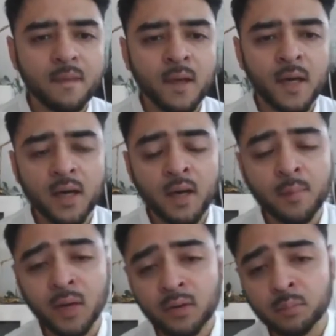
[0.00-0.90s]

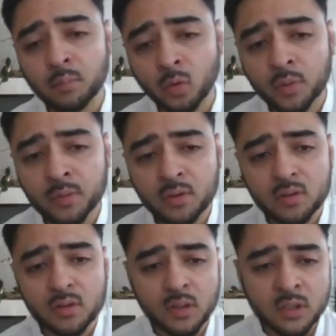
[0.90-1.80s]
About employment,
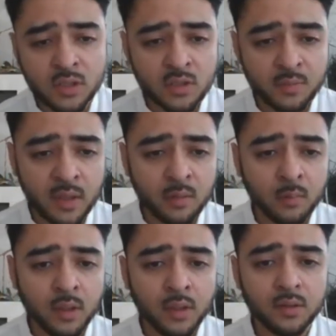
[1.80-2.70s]
just to bear in
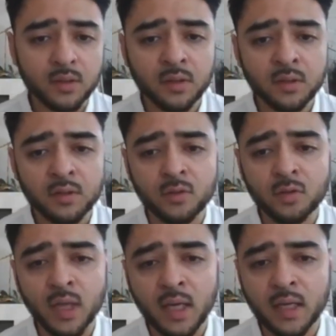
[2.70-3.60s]
mind, the
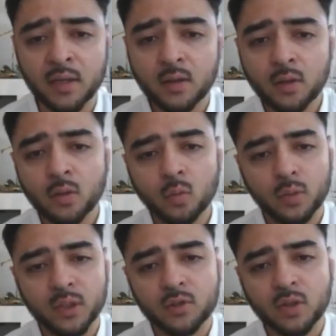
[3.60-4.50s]
UK,
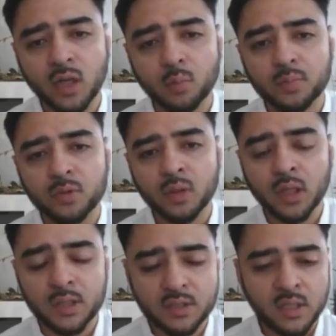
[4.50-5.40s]
we do help you
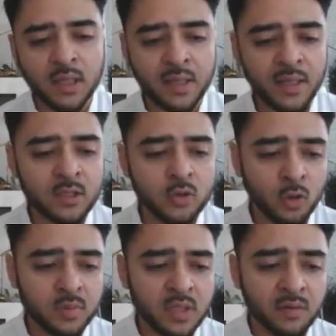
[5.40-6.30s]
guys get
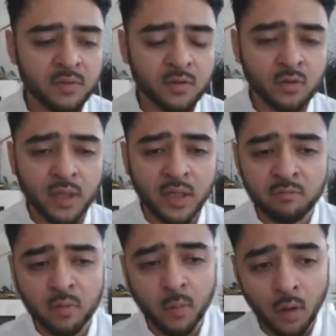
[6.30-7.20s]
jobs here in the UK
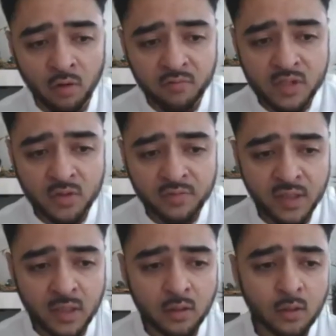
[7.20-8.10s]
from our office over
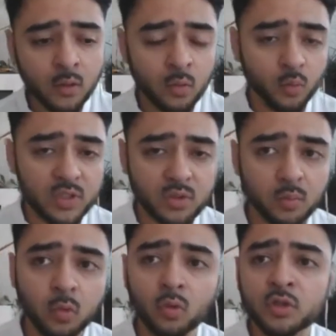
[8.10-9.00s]
here. We
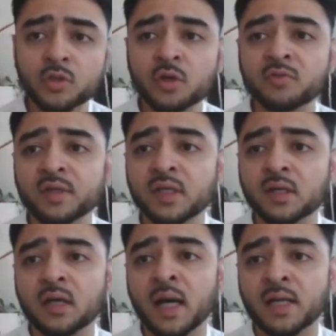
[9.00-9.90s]
support you over
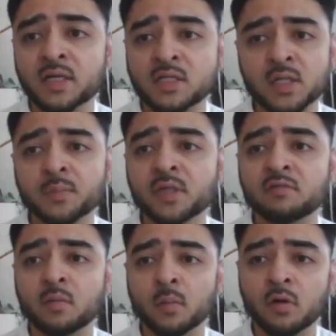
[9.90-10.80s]
here and in Germany
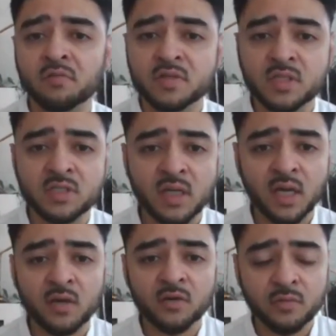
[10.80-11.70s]
from our offices in
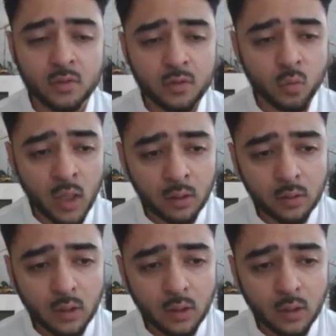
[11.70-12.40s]
Hanover as well.